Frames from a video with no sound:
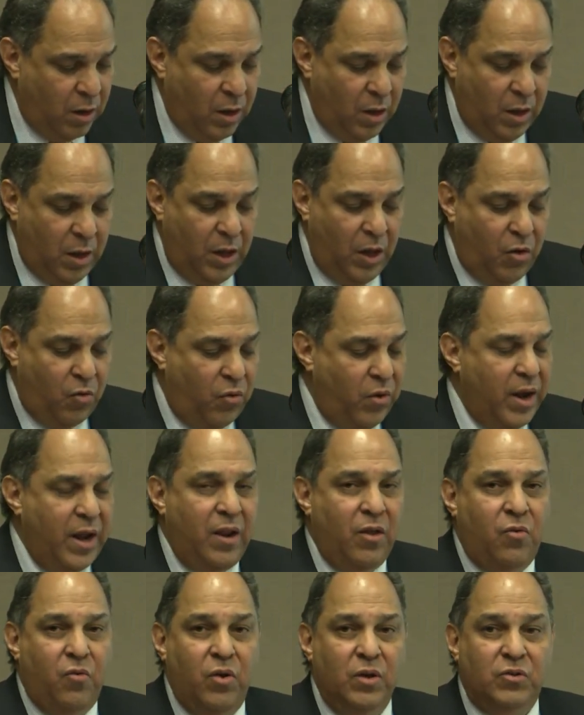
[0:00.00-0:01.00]
He
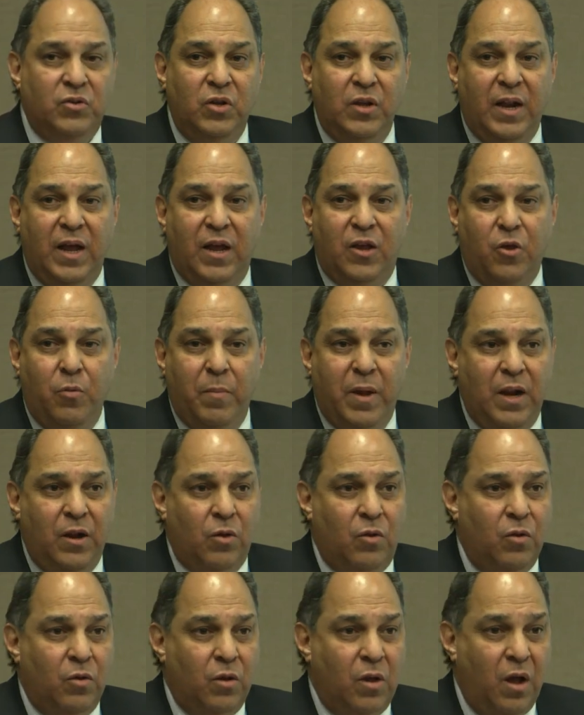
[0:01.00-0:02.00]
created Christian
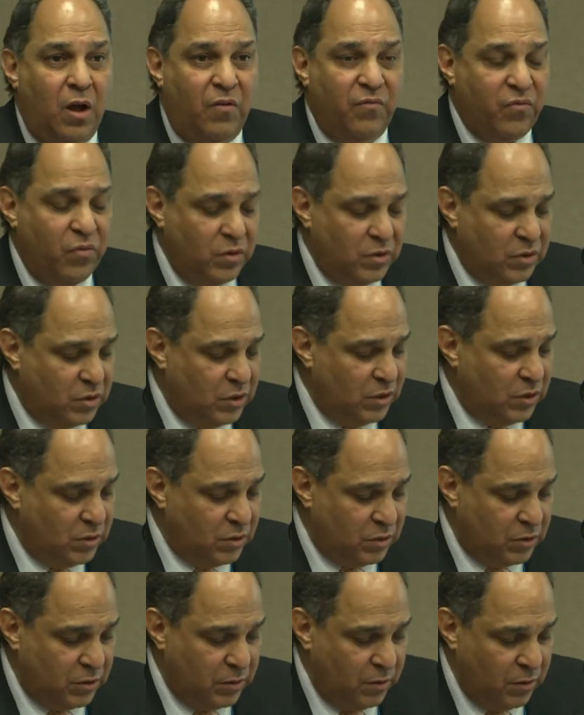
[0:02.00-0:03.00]
ecumenical
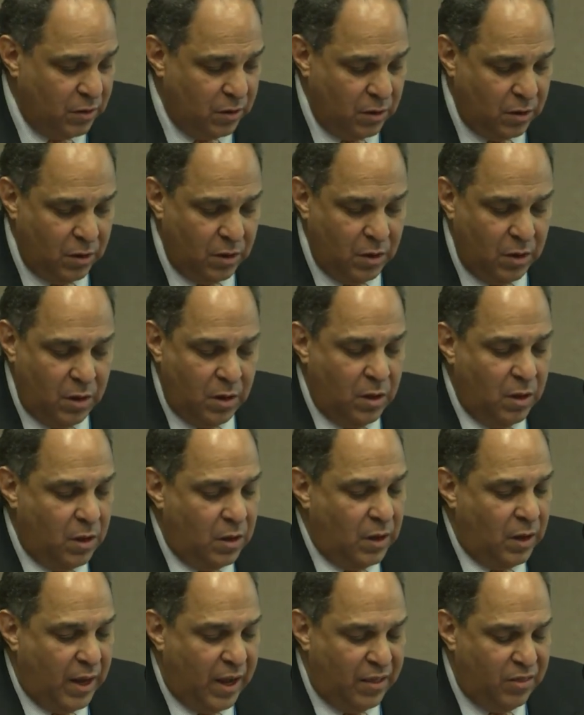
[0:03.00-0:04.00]
conferences.
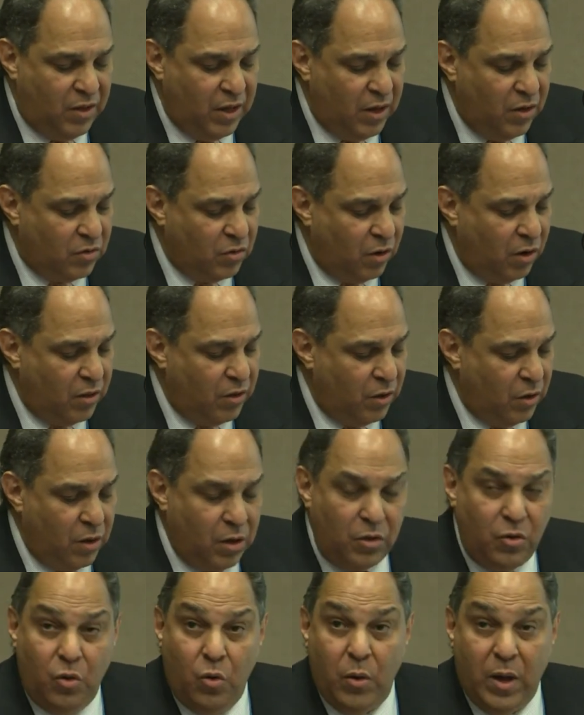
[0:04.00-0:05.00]
And these are
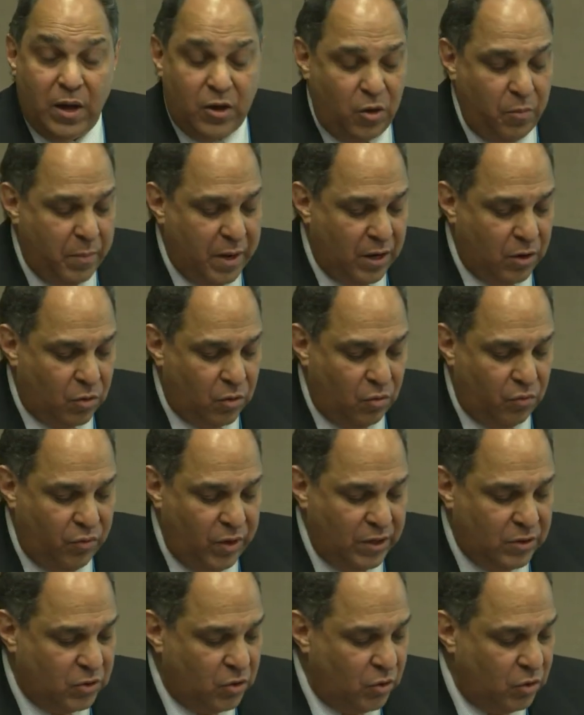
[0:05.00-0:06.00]
the New Ecumenical
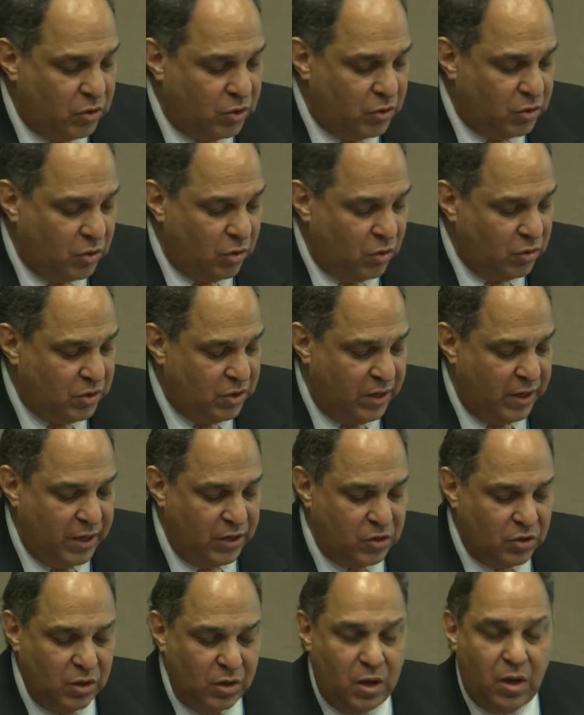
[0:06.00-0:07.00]
Research
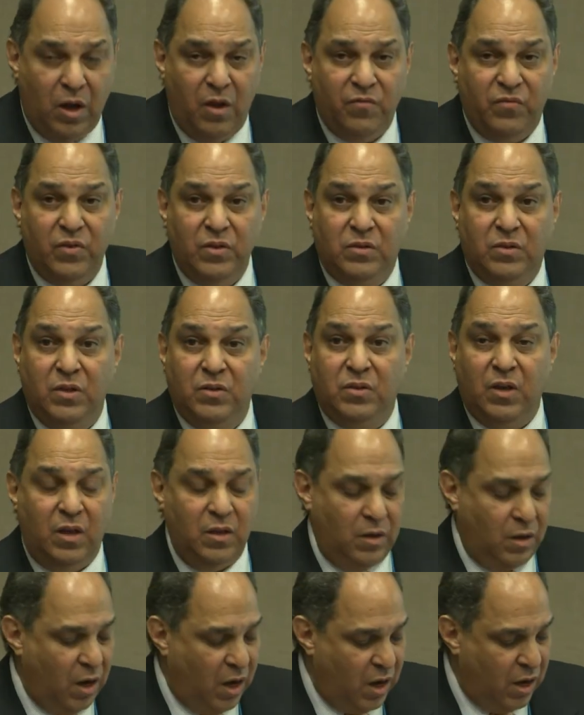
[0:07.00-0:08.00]
Association, conferences on
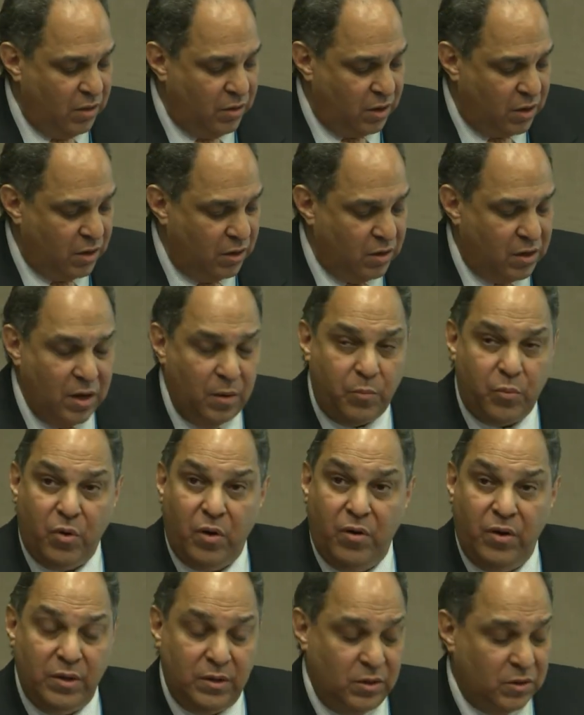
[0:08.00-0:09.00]
God, the
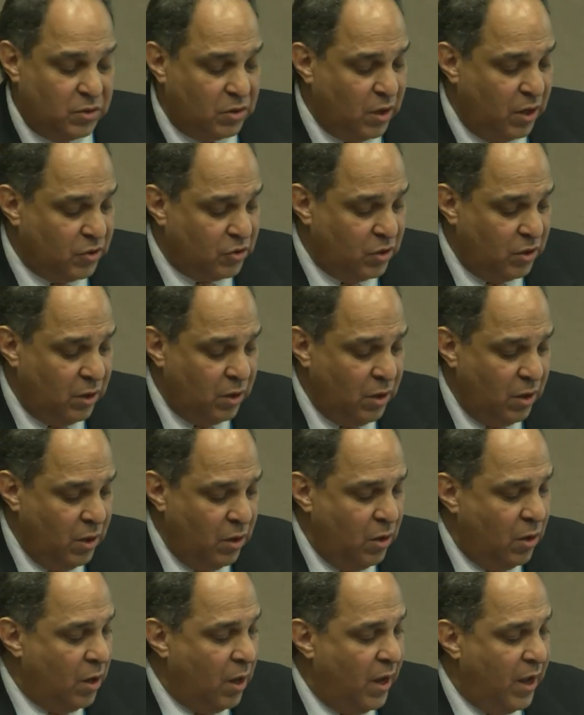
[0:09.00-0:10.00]
contemporary discussion,
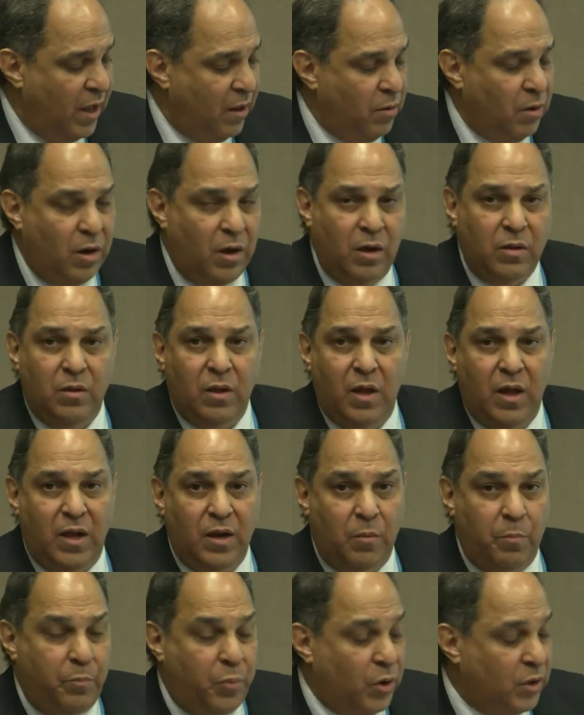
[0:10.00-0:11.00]
and
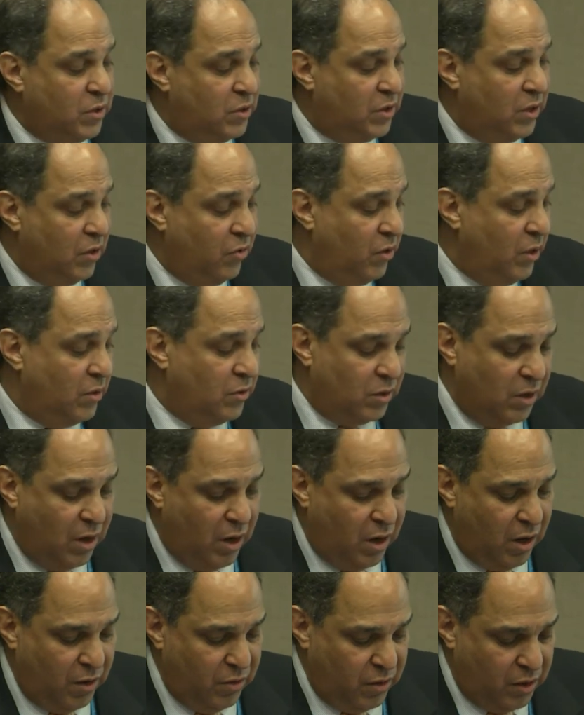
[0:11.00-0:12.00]
a book series
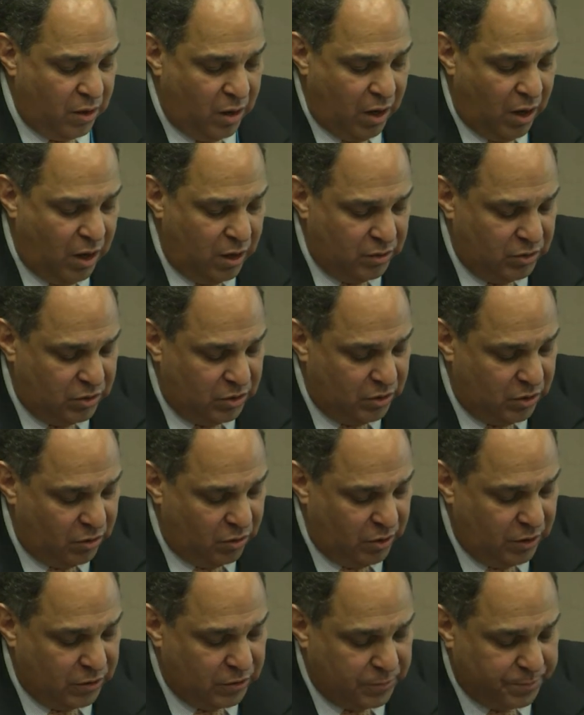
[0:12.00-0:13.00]
on the God
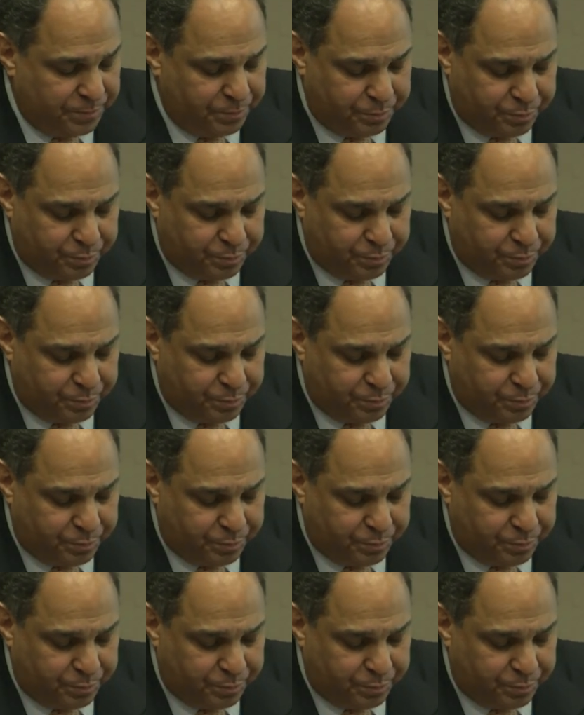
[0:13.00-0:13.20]
series.